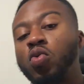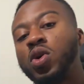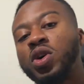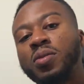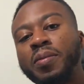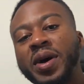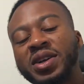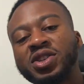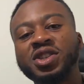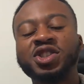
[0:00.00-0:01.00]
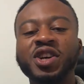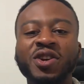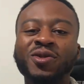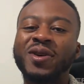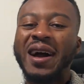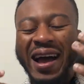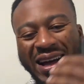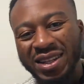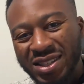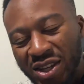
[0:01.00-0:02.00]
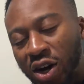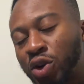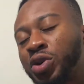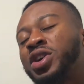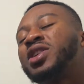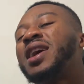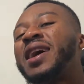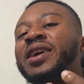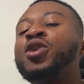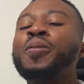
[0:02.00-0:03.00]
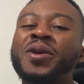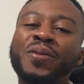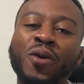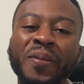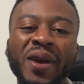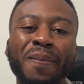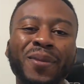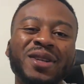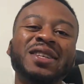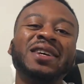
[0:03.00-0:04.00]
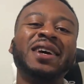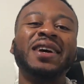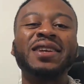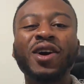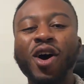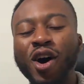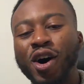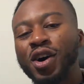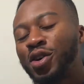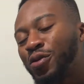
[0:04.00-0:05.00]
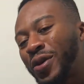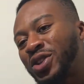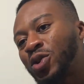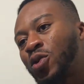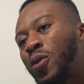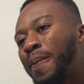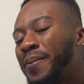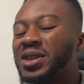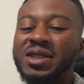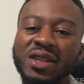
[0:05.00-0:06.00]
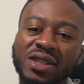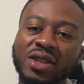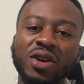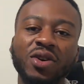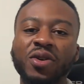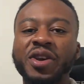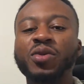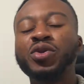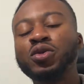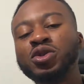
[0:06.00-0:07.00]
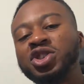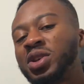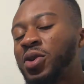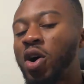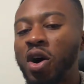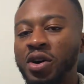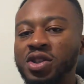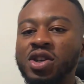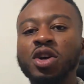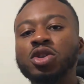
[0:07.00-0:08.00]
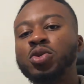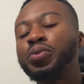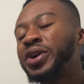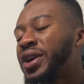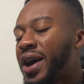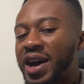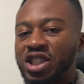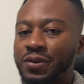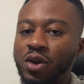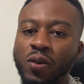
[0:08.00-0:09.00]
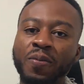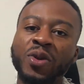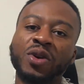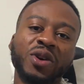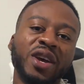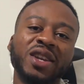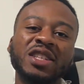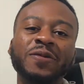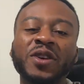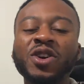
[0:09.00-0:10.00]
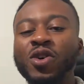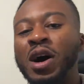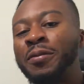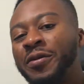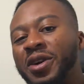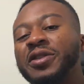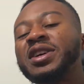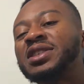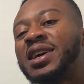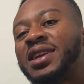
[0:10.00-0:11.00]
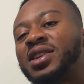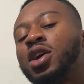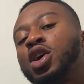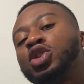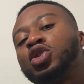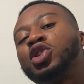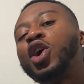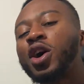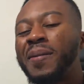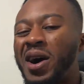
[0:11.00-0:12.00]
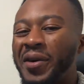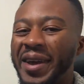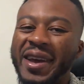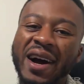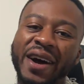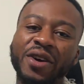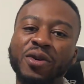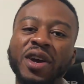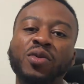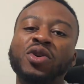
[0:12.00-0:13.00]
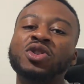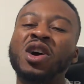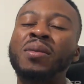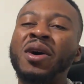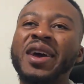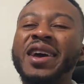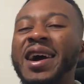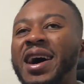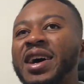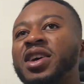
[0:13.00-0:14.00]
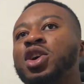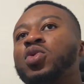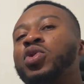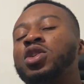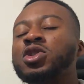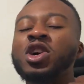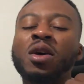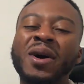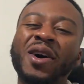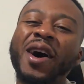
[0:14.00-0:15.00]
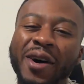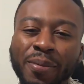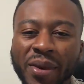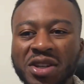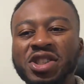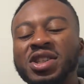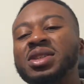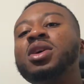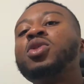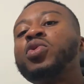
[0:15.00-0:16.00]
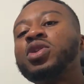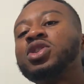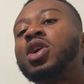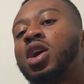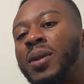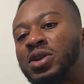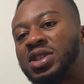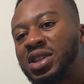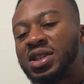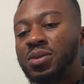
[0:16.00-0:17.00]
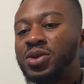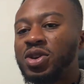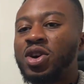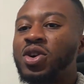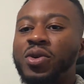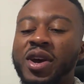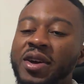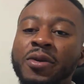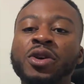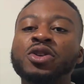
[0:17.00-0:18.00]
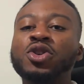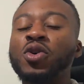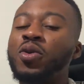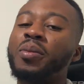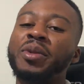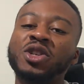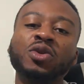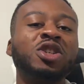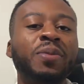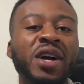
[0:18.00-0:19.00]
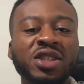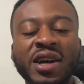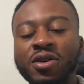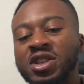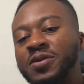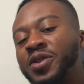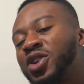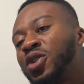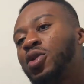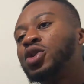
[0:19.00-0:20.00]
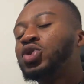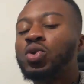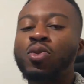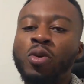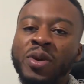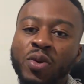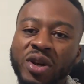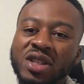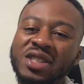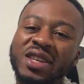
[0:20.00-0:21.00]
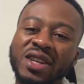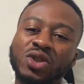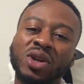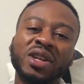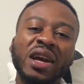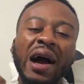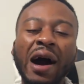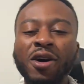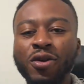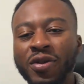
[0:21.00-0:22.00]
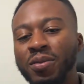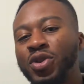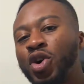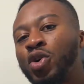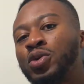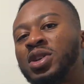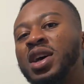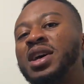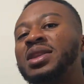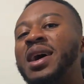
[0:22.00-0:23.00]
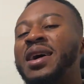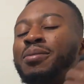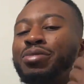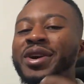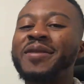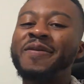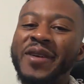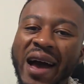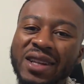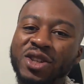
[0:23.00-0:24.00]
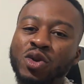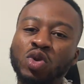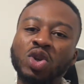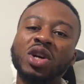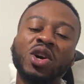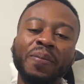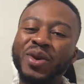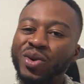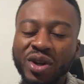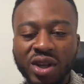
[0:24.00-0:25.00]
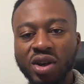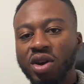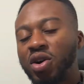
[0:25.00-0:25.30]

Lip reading: Welcome back to the channel. Alex Auto here. I help people make money in the car rental business. Okay, we use cheap cars to print cash flow. Okay, in this video, I'm very excited to talk about AI. Okay, we're going to talk about AI, we're going to talk about automation, we're going to talk about systems. Okay, so make sure you smash a like on this video so more people can see it, so that the algorithm knows that I am bringing value to the community.